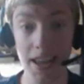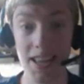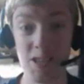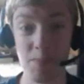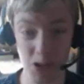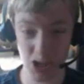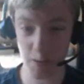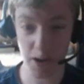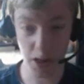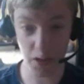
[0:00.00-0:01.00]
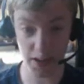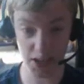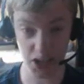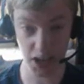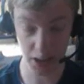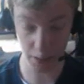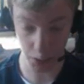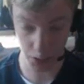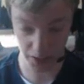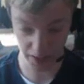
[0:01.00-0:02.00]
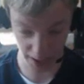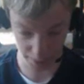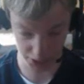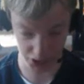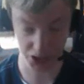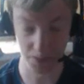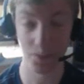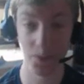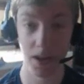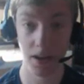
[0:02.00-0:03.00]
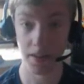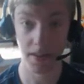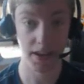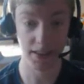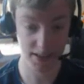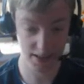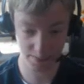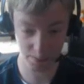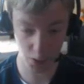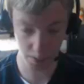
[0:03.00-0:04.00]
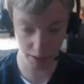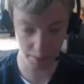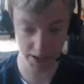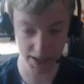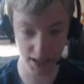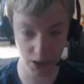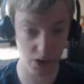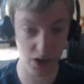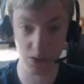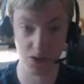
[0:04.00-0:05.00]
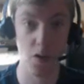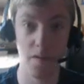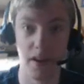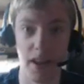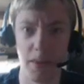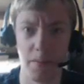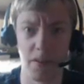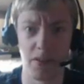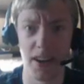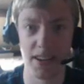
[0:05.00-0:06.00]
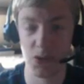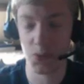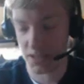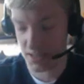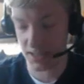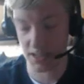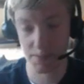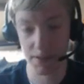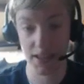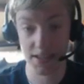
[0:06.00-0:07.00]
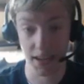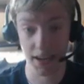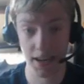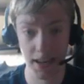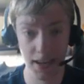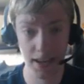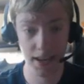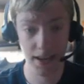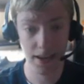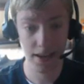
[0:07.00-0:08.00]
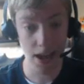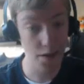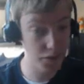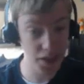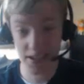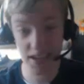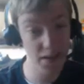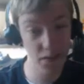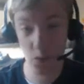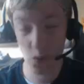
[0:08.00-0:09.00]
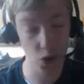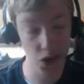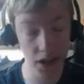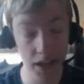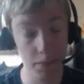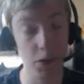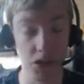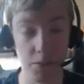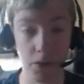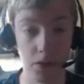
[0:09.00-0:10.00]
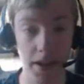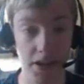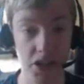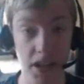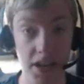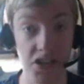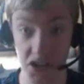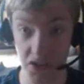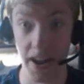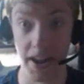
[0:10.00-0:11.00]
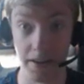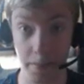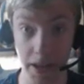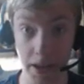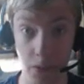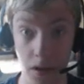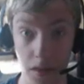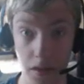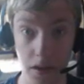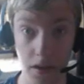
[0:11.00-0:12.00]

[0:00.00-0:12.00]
You special summon another Ancient Gear, they're both in attack position. In that moment, the best thing you can do is overlay them for a rank 2 Xyz, but that's it. And for that to even work, you need multiple Ancient Gears in your hand to begin with.